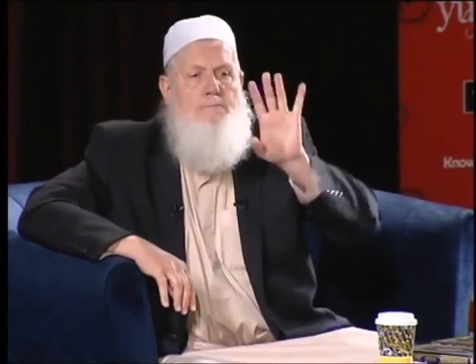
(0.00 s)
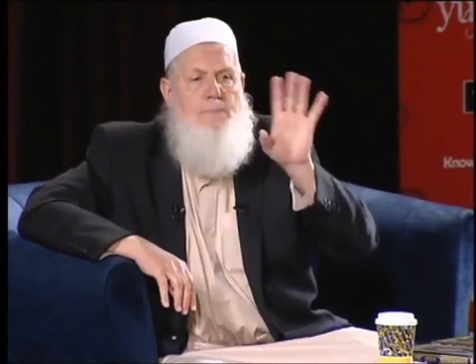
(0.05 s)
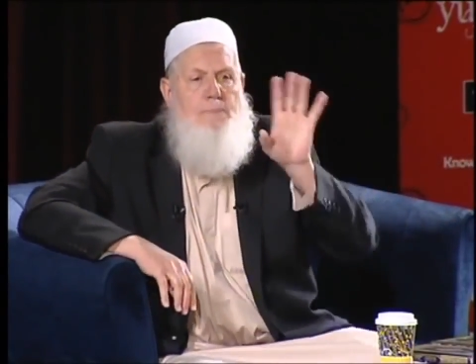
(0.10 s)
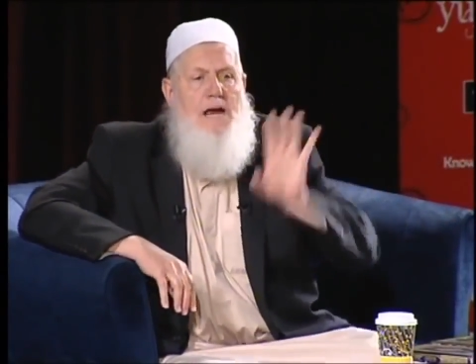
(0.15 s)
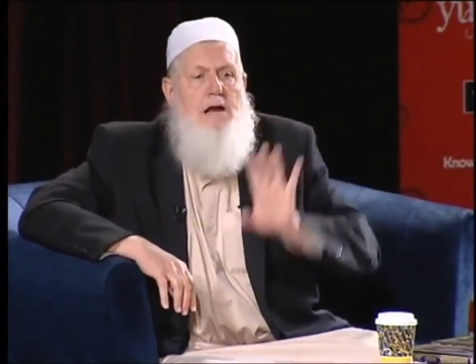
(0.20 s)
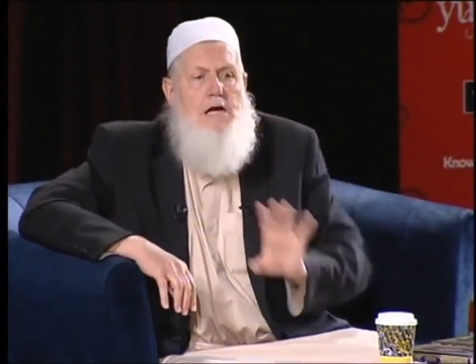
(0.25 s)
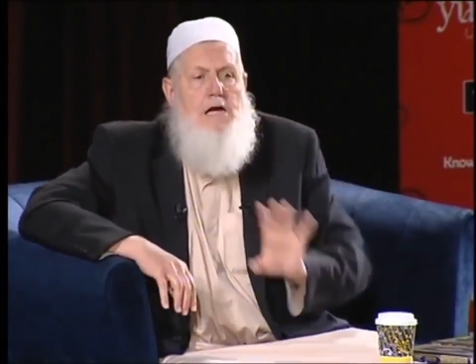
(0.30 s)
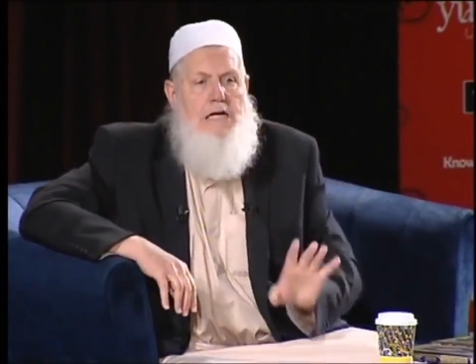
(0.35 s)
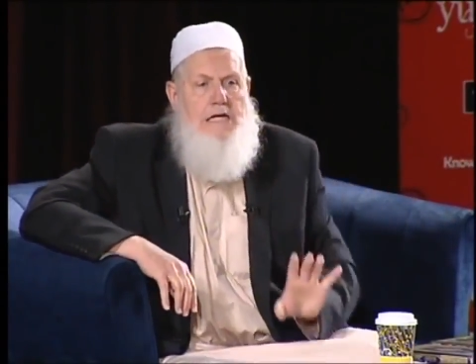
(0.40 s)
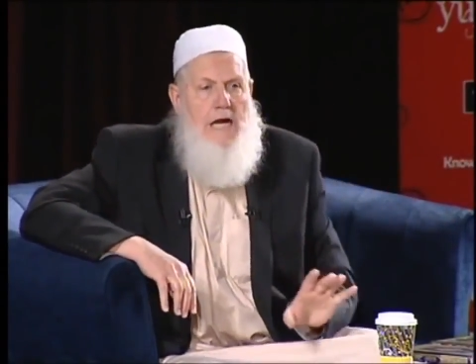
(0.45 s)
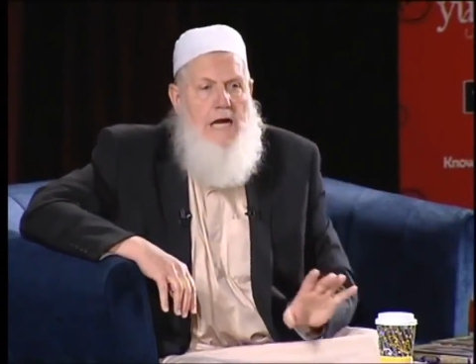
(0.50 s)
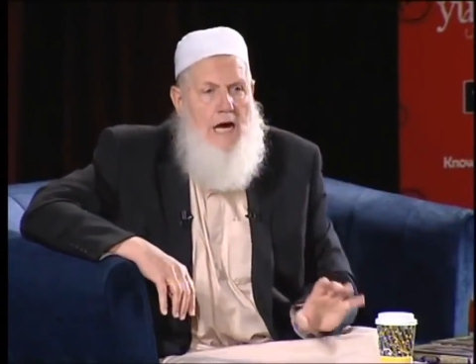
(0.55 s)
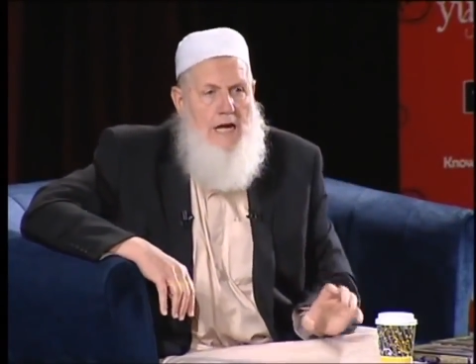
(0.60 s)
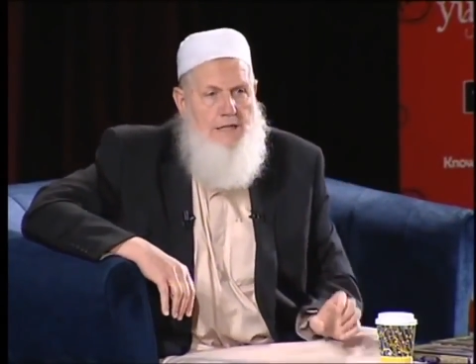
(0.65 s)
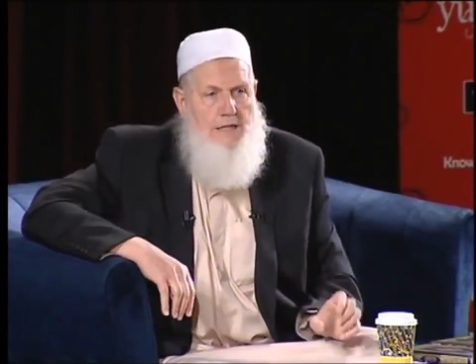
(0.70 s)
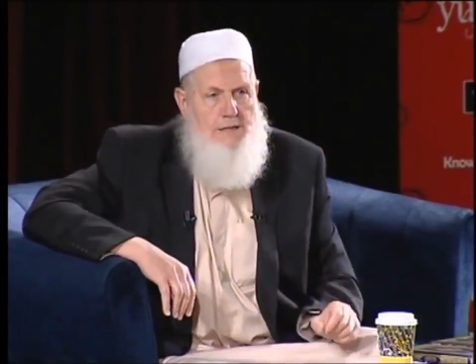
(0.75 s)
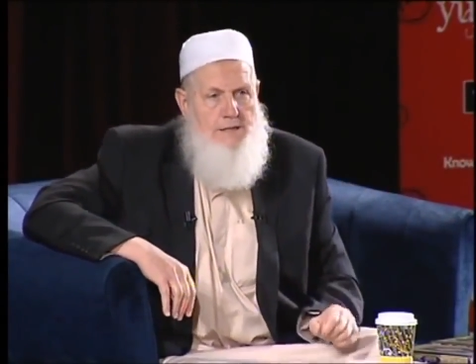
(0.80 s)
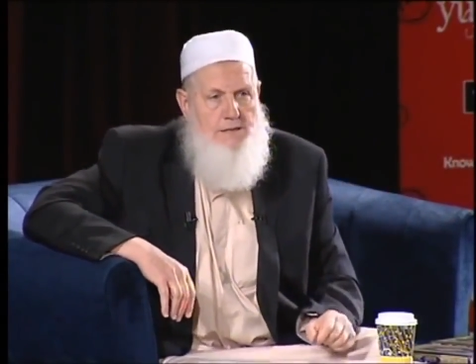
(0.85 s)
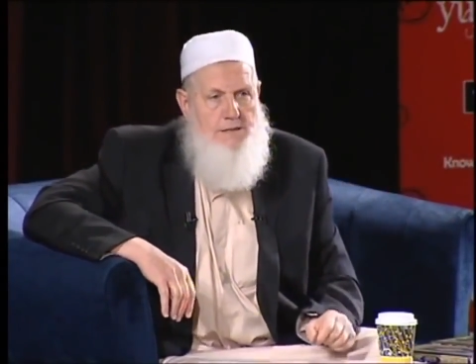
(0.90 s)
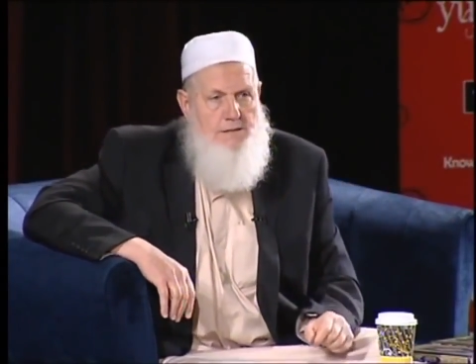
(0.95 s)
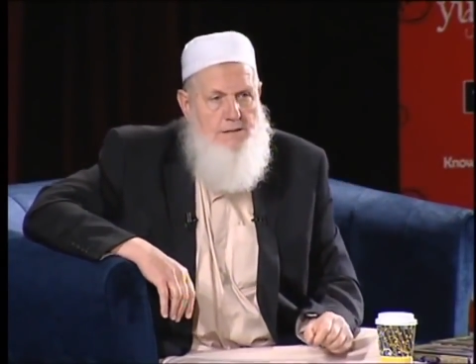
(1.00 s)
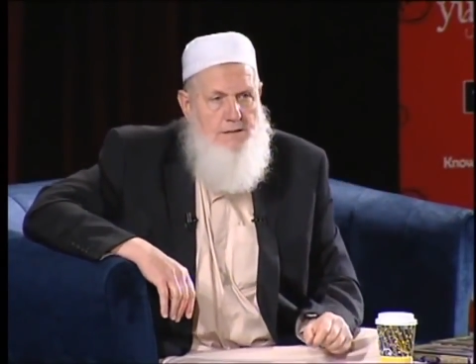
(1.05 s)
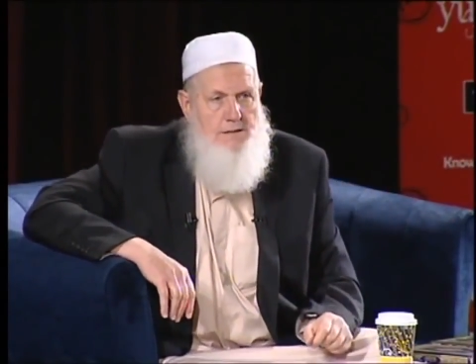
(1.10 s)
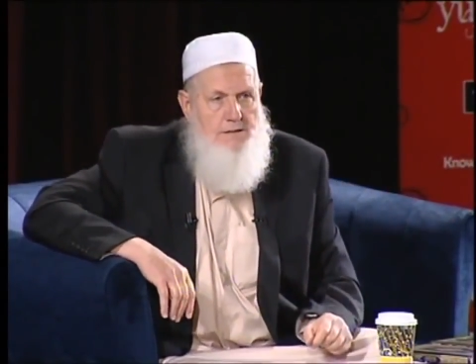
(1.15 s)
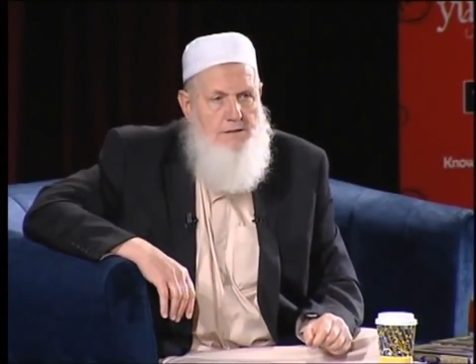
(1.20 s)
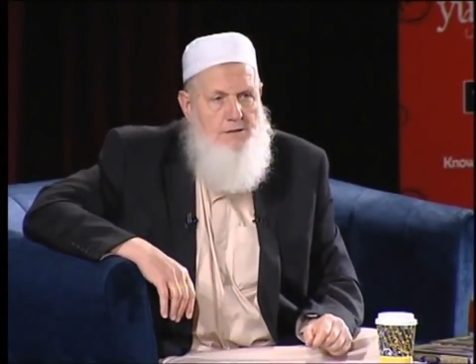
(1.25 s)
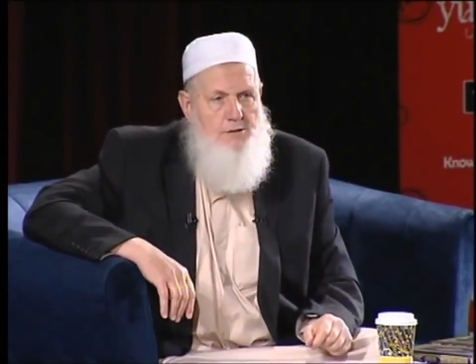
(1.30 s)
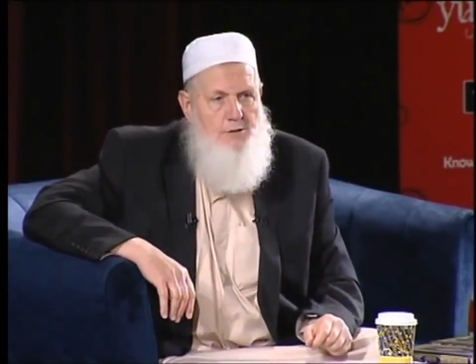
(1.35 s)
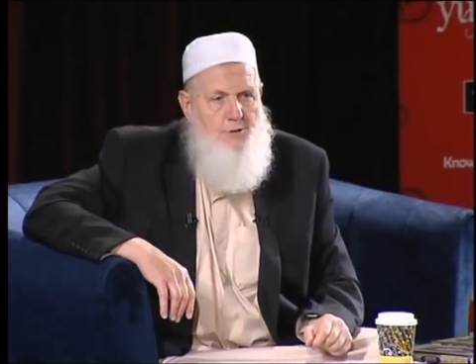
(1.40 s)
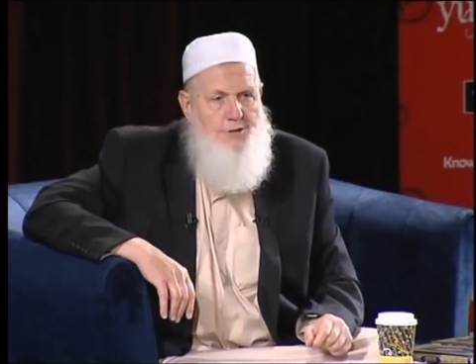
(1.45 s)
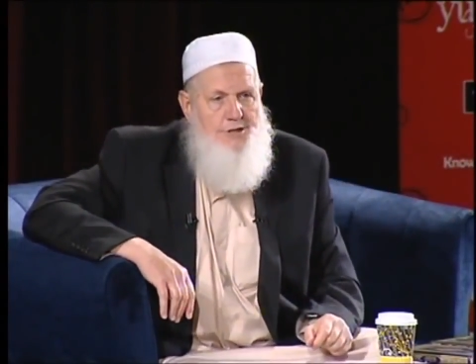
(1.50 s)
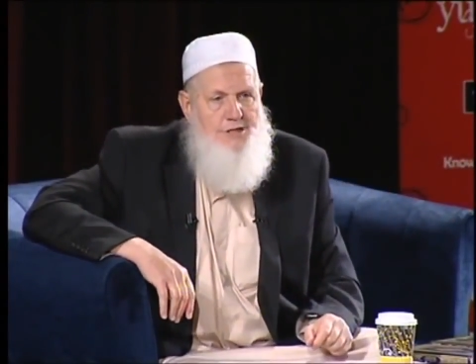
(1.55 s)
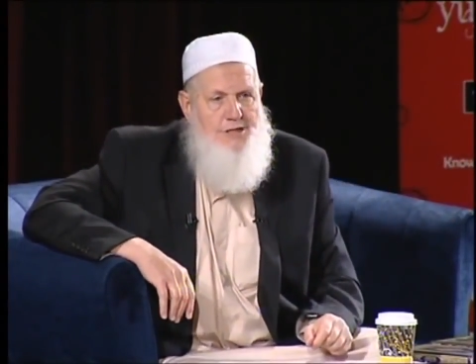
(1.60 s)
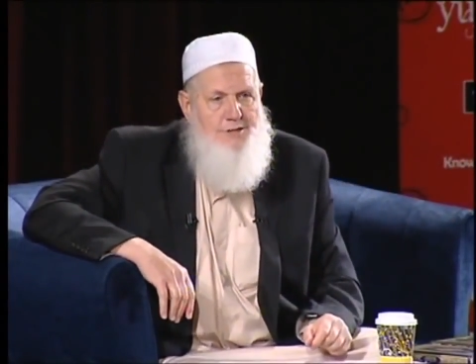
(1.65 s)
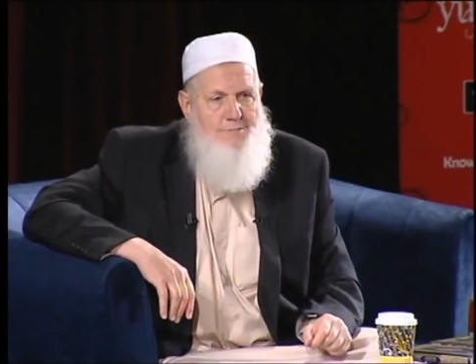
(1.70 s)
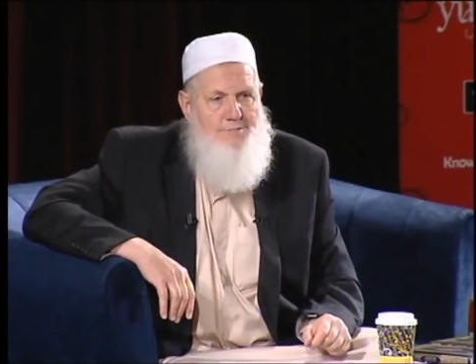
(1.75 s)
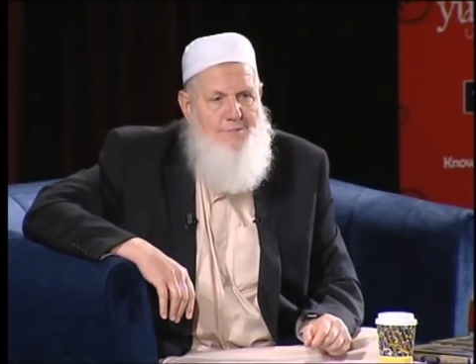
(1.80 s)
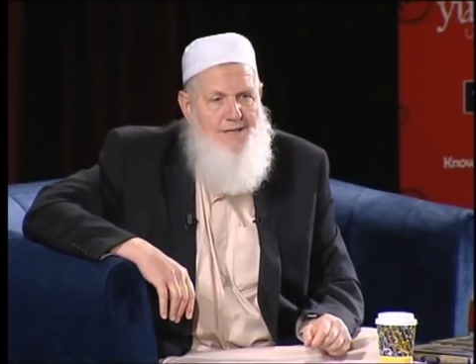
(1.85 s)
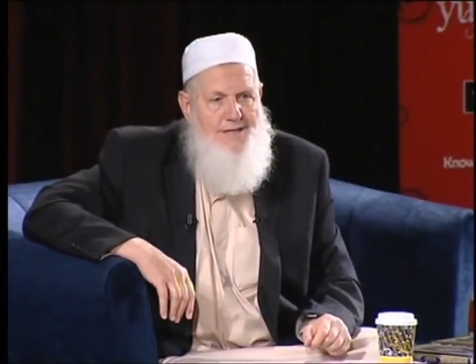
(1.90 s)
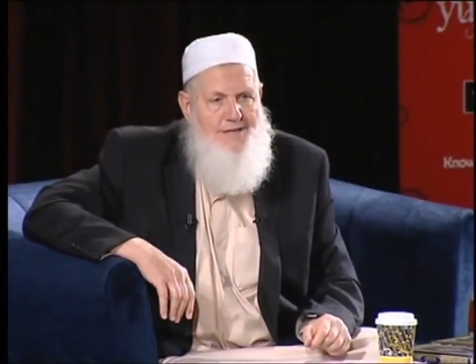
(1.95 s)
paradise to a
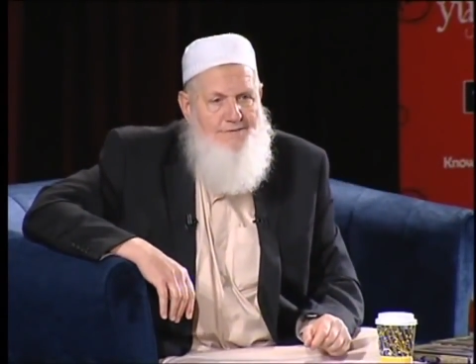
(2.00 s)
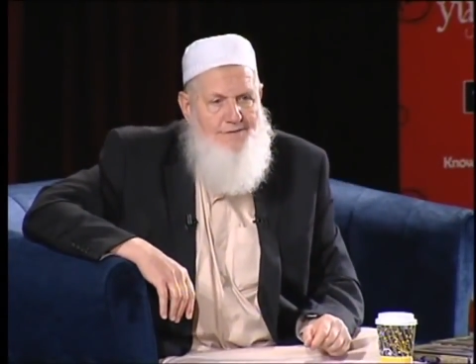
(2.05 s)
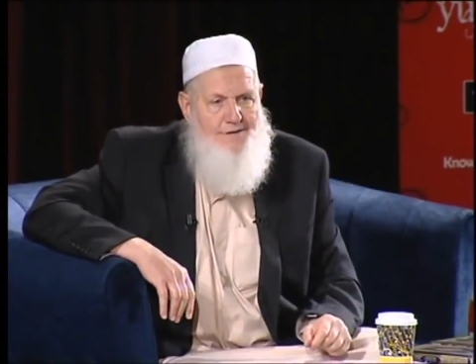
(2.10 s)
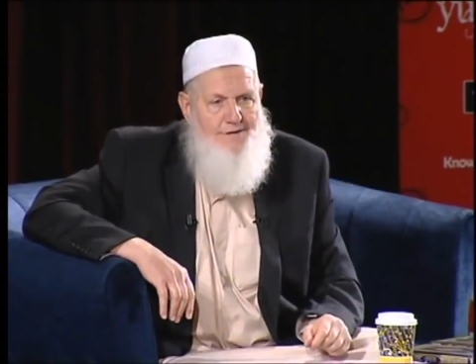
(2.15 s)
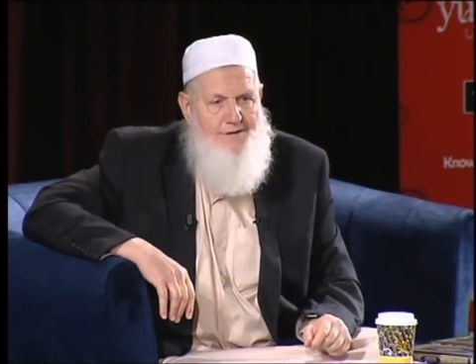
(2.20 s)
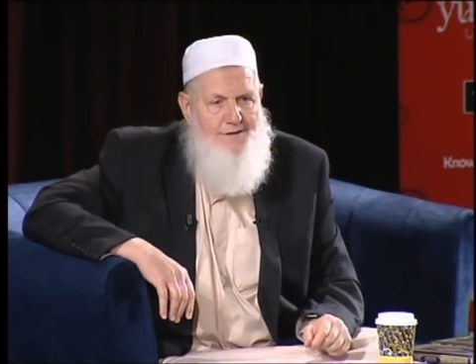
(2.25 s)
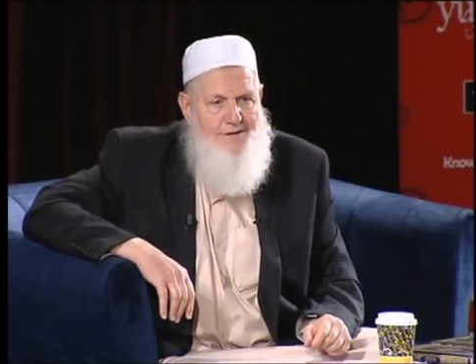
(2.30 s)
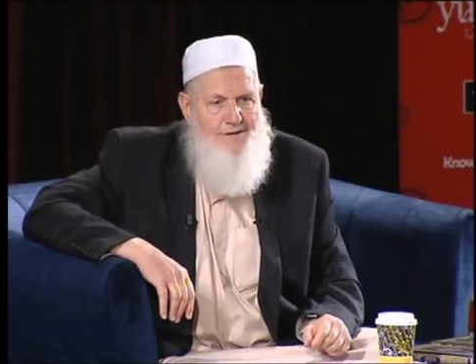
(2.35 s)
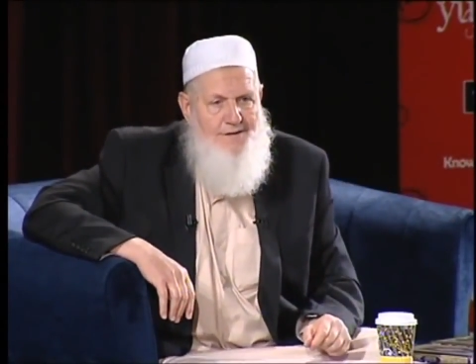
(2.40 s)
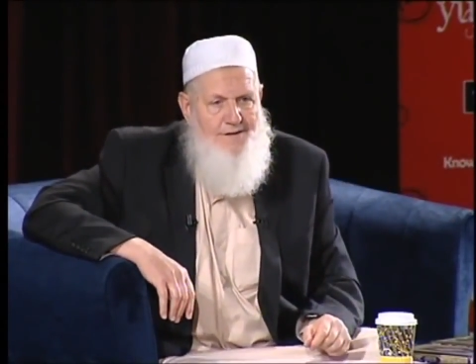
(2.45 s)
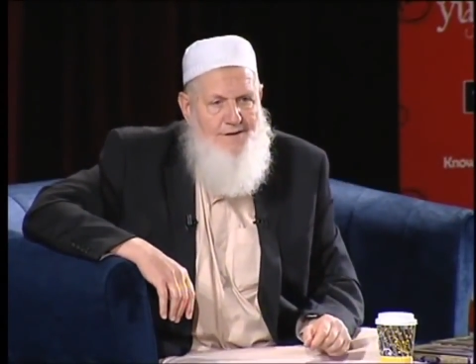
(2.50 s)
disbeliever.